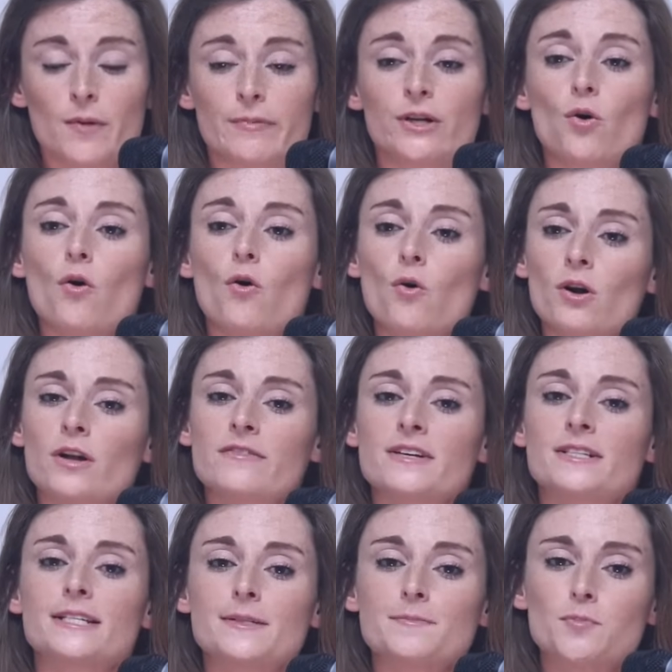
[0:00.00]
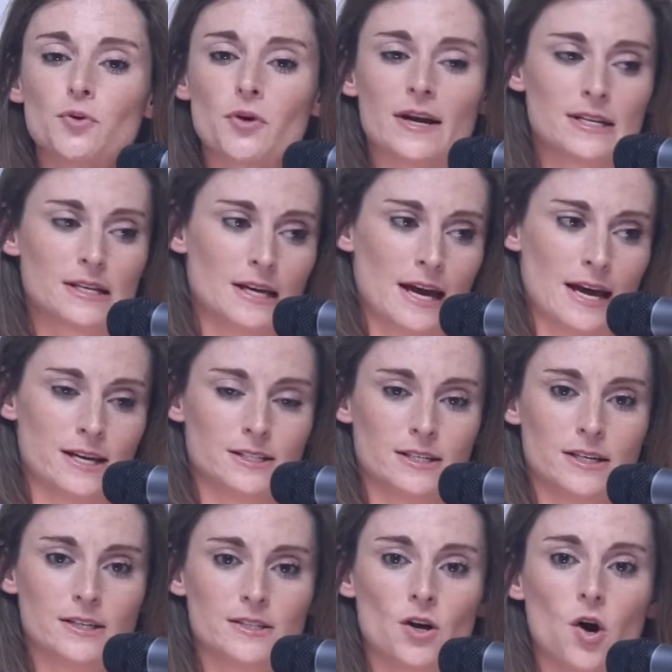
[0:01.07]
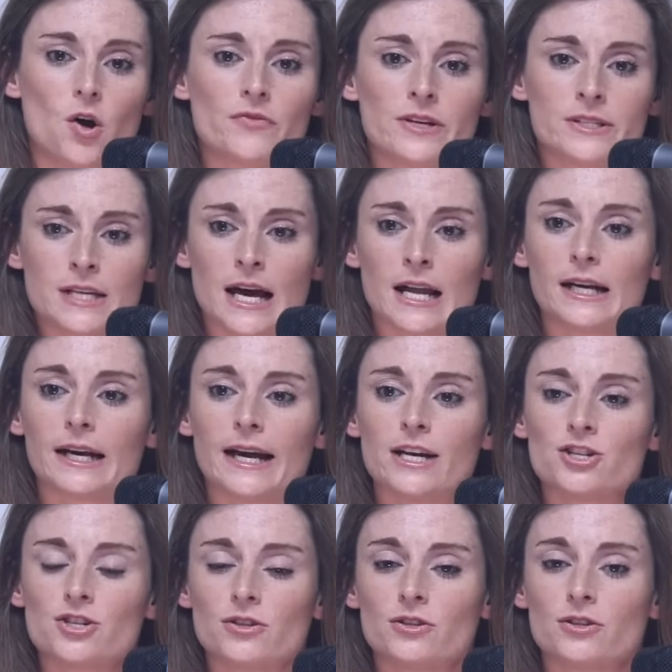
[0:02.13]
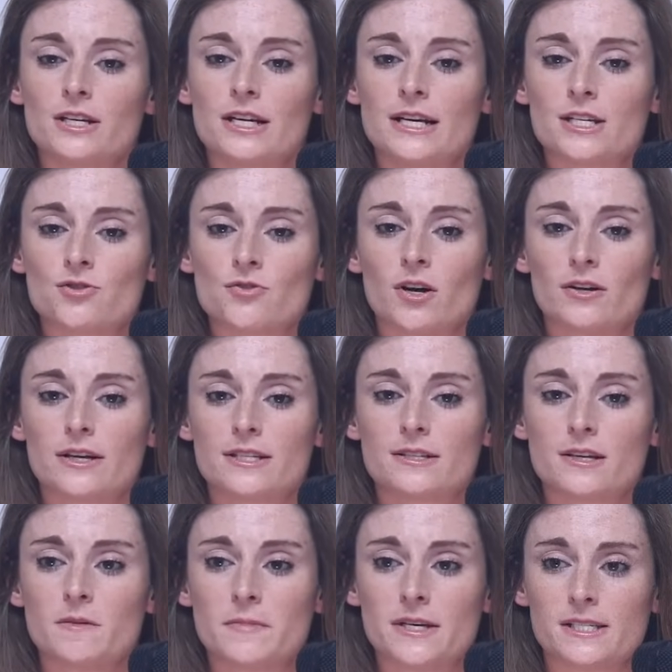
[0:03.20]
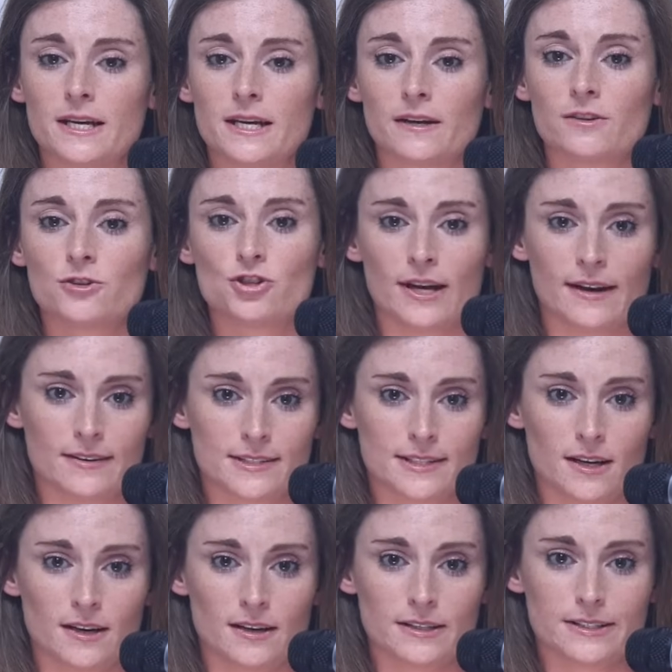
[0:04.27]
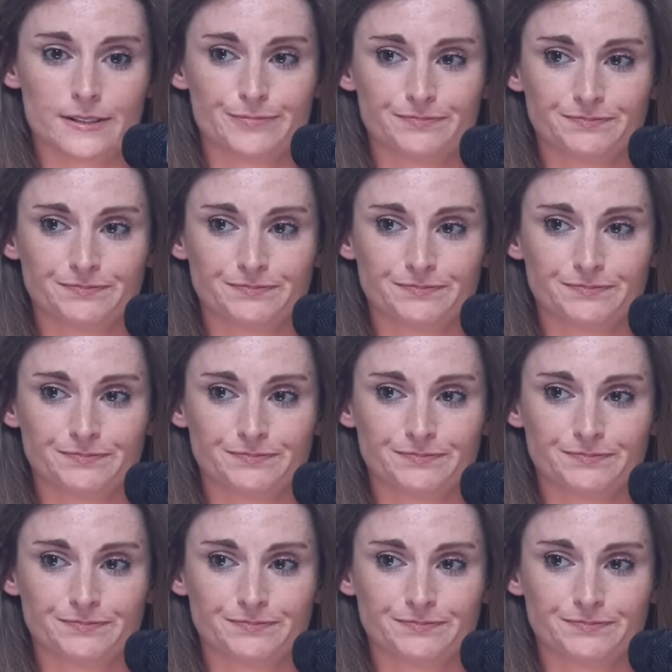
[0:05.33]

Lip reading: But all of this is predicated on this allegation that Israel is committing genocide.